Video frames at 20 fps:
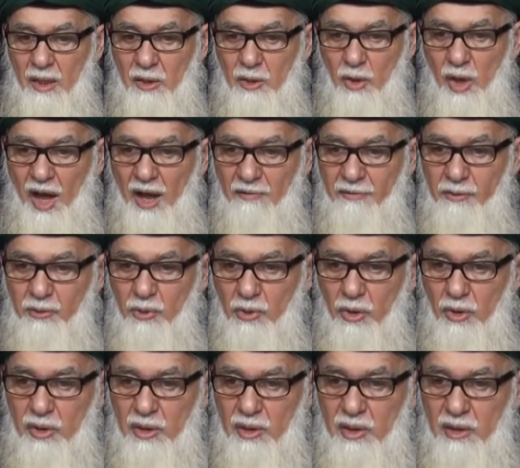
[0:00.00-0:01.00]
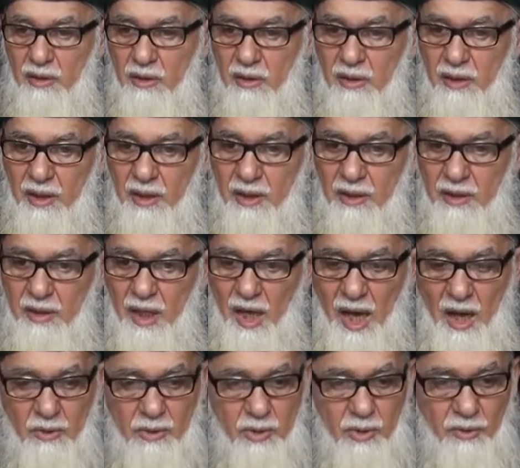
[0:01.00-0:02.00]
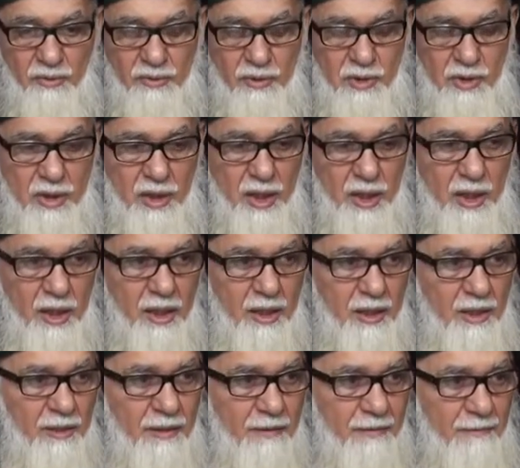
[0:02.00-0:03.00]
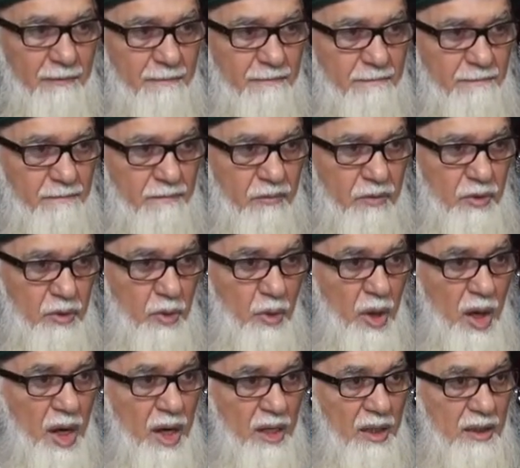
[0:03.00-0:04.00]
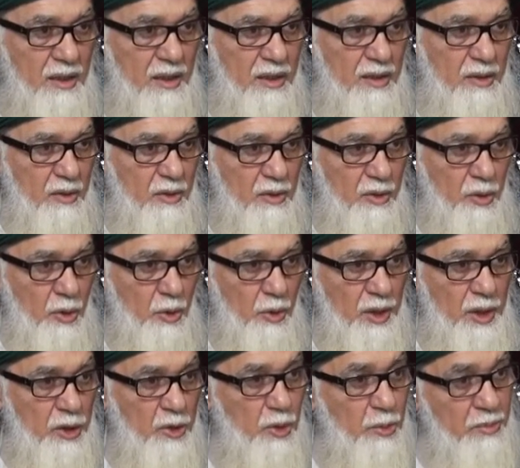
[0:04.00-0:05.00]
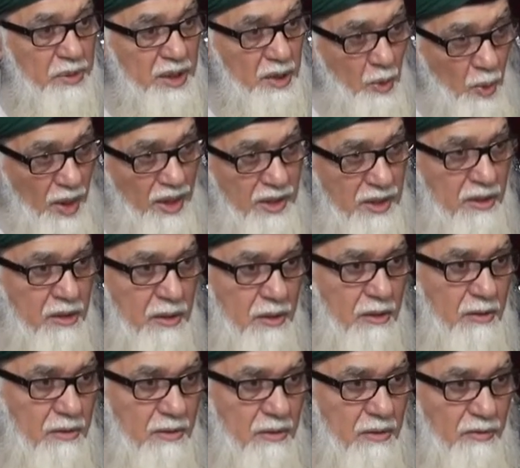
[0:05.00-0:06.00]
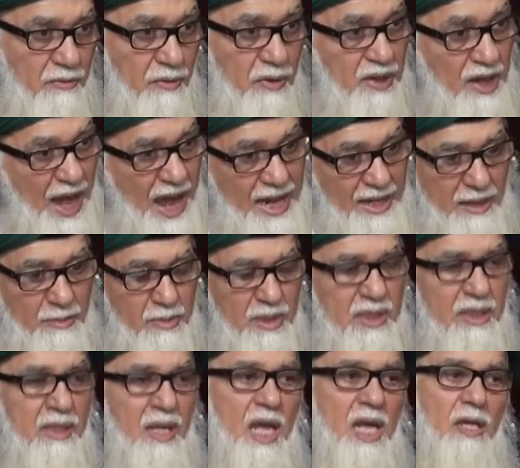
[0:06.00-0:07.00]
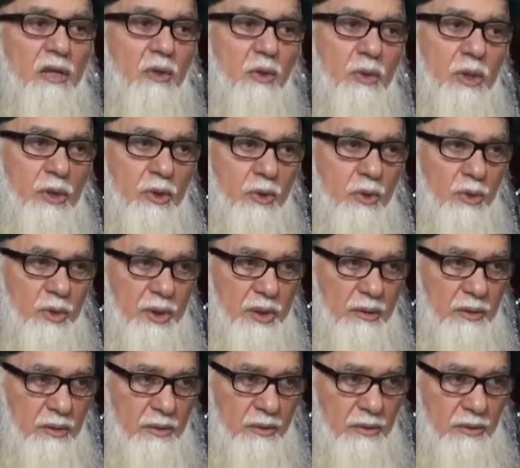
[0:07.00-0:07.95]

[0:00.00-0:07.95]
you have to consider in the house of the sheikh, you are going to be questioned for any mistake you will do it.